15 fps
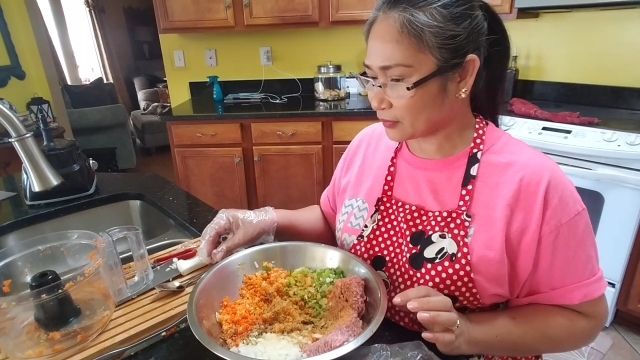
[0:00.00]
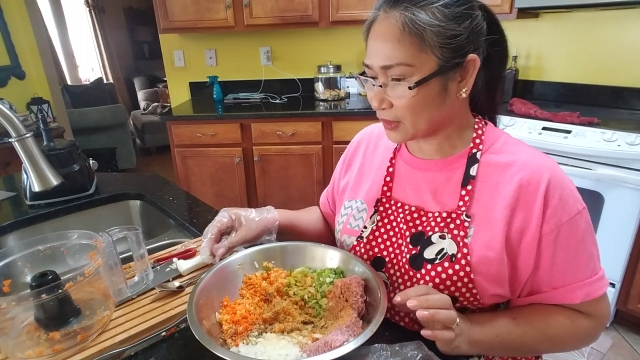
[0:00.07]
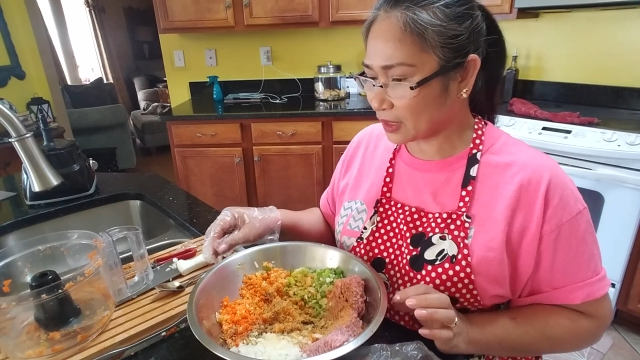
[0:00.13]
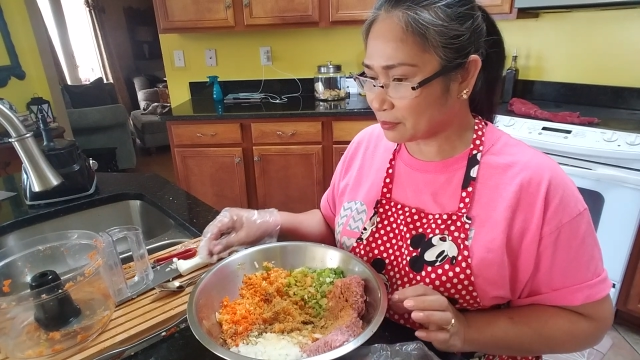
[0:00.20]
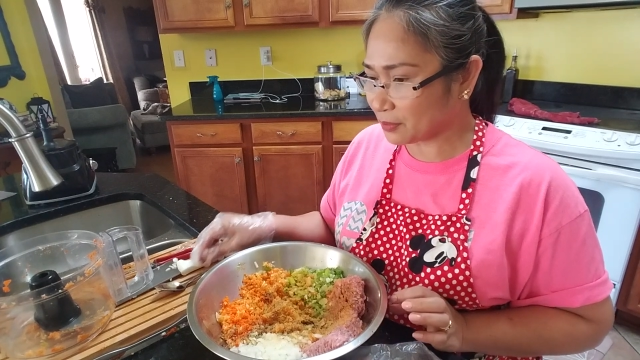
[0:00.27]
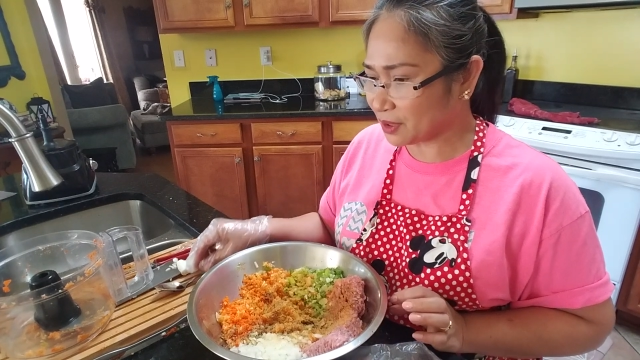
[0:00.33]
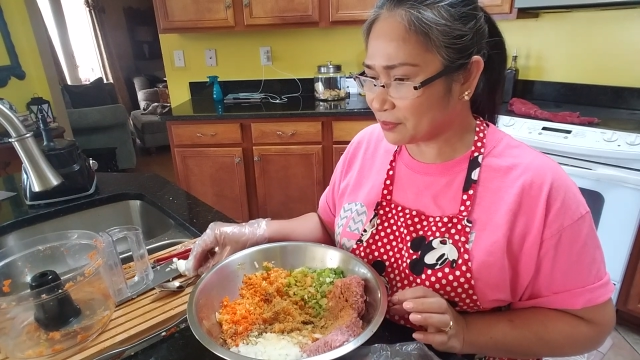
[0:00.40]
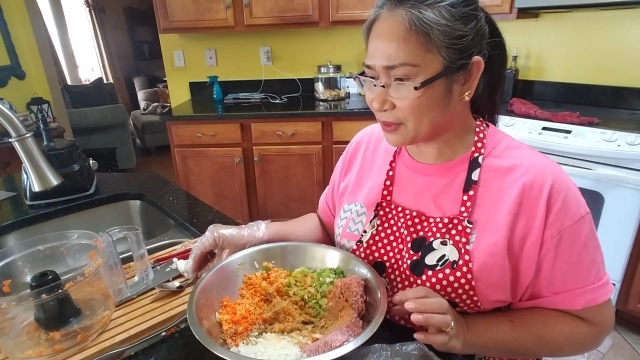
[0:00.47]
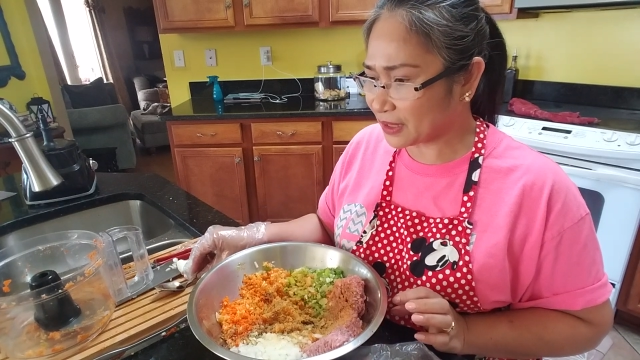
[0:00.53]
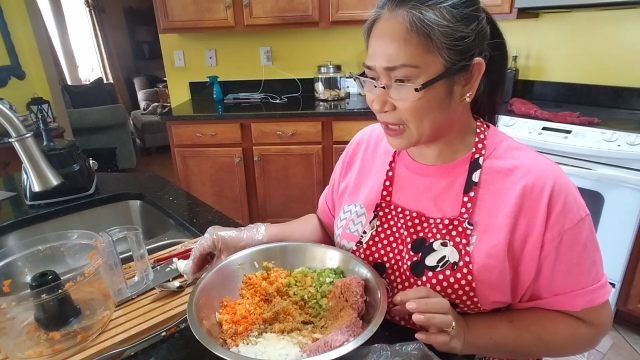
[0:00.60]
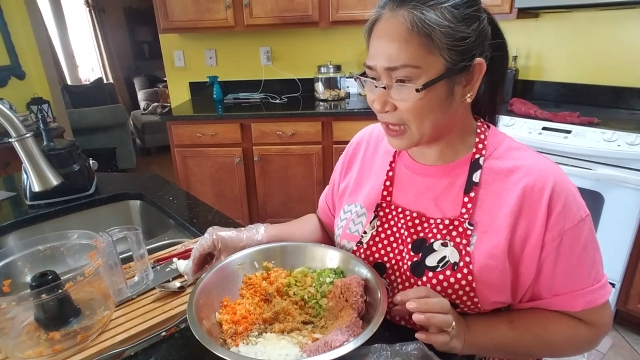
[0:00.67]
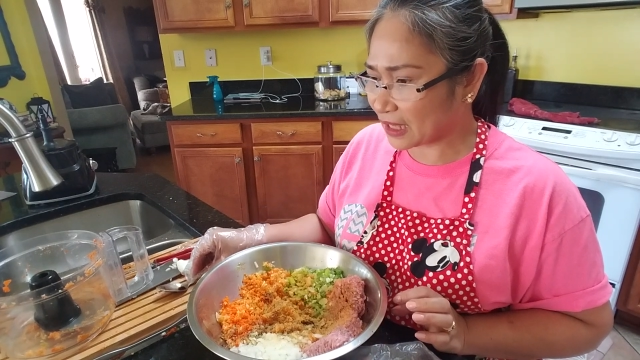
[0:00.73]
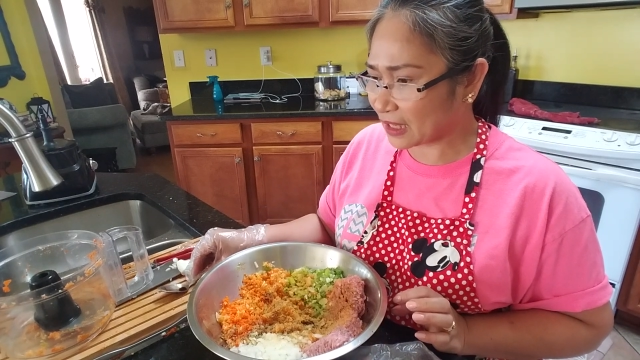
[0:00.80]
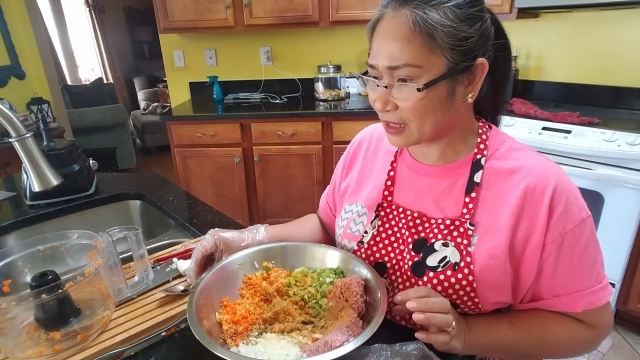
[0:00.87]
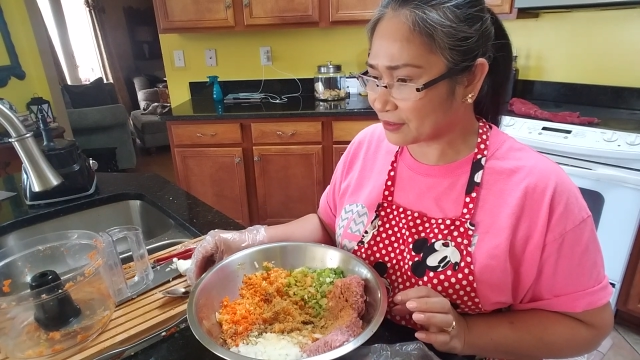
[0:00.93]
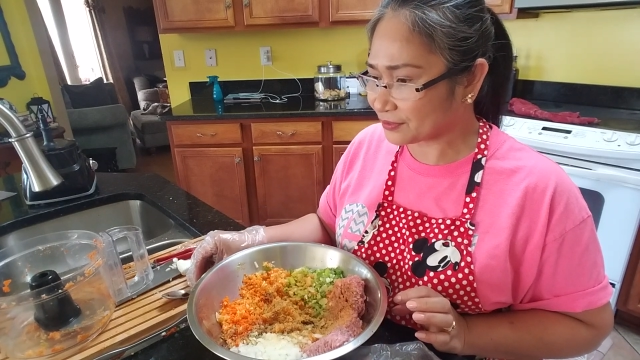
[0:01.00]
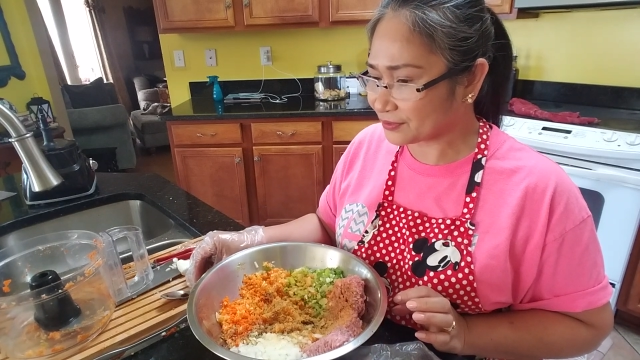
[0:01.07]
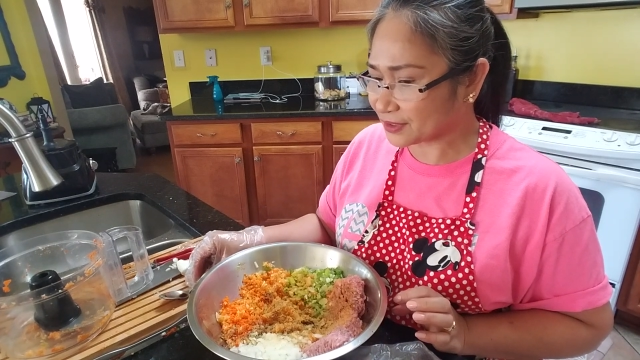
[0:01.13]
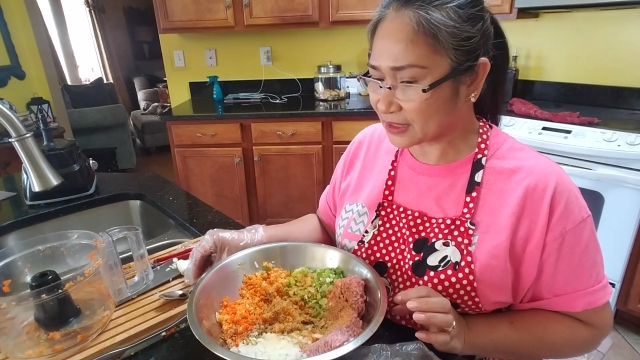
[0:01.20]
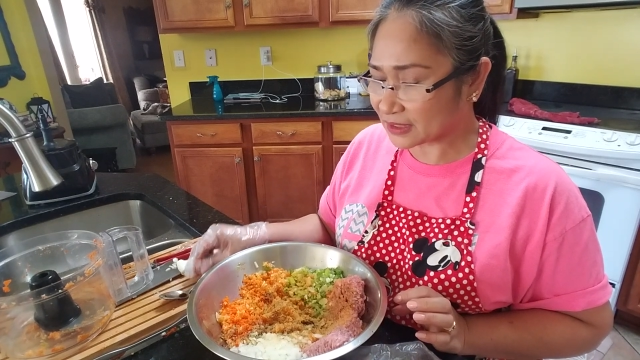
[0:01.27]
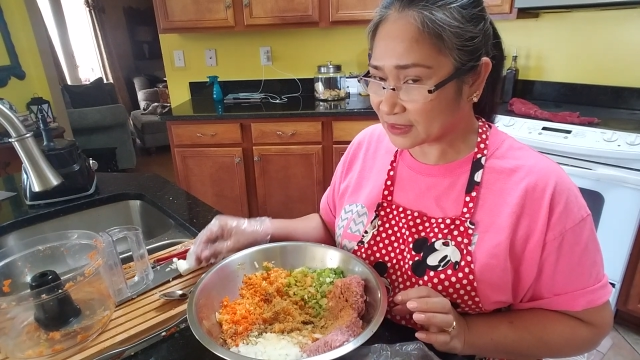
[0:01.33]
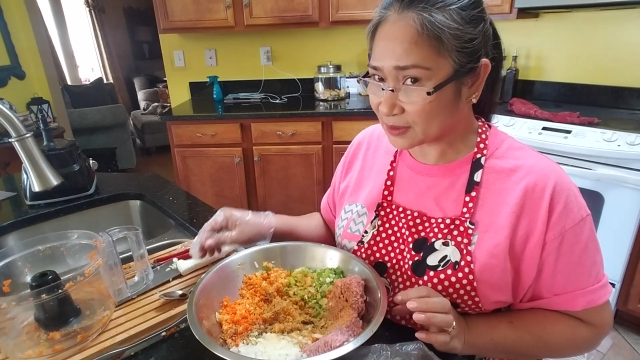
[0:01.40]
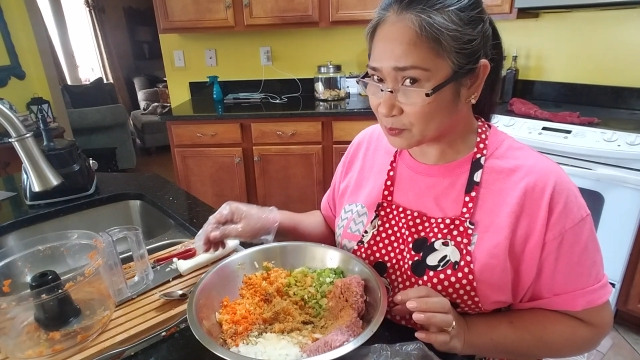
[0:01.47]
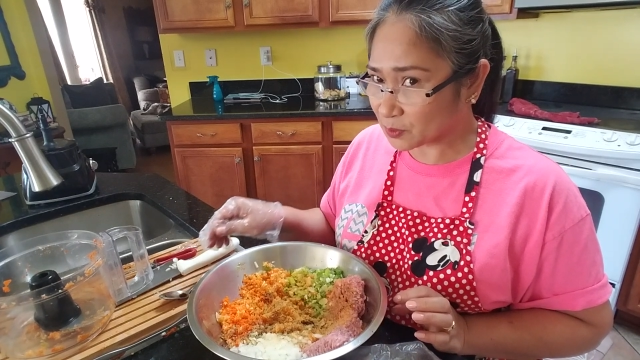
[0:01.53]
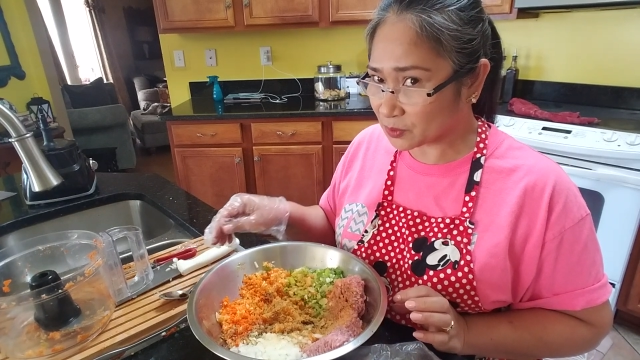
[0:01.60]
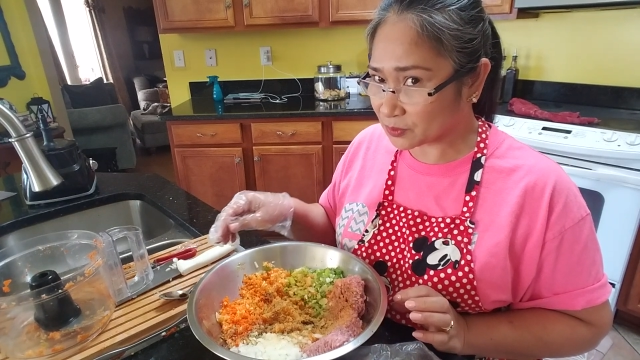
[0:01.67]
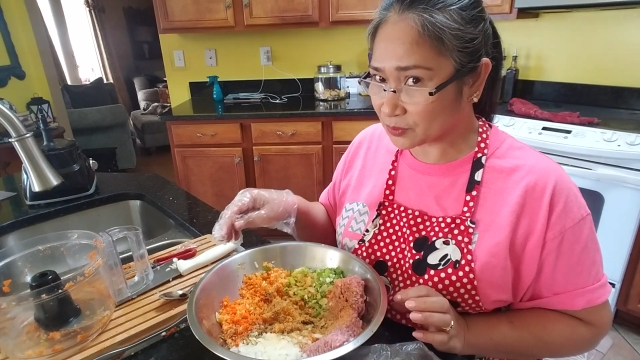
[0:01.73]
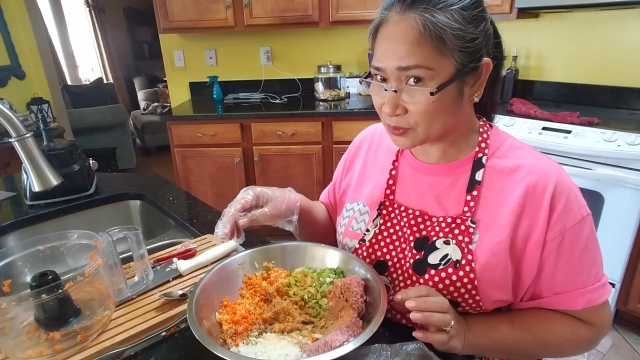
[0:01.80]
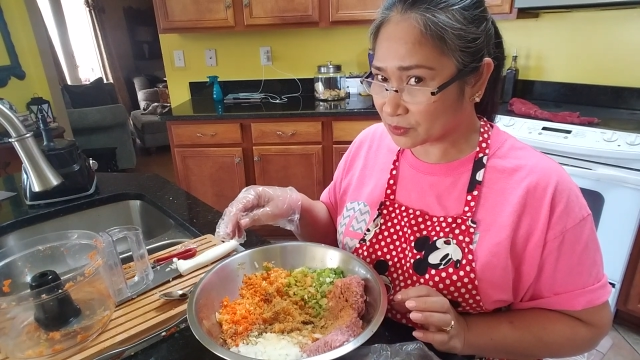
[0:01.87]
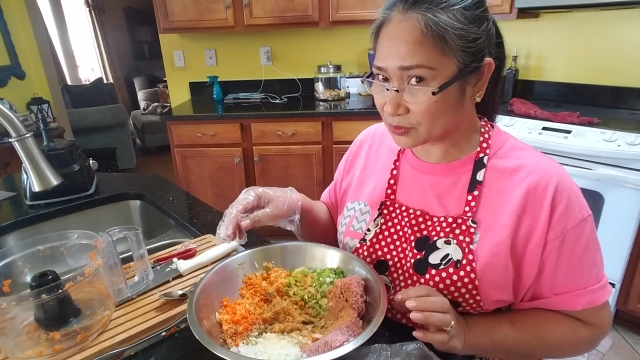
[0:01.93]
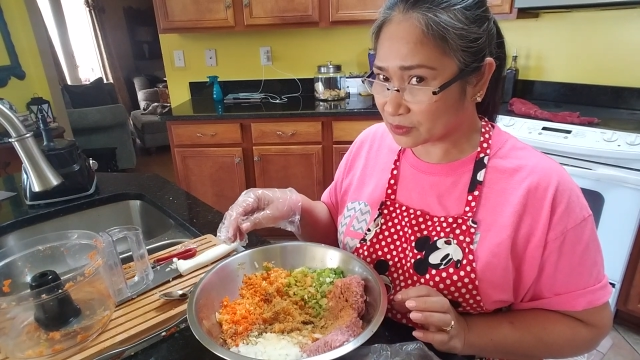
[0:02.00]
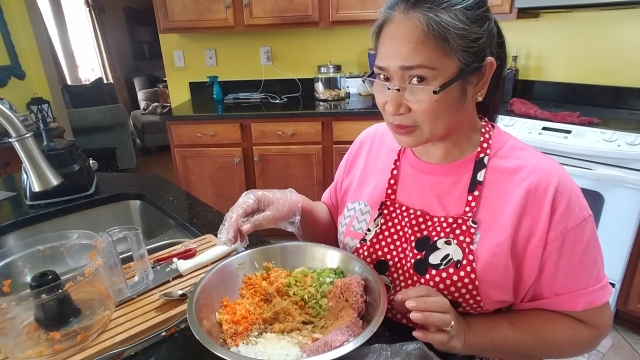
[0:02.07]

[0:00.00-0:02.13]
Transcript: maybe half teaspoon,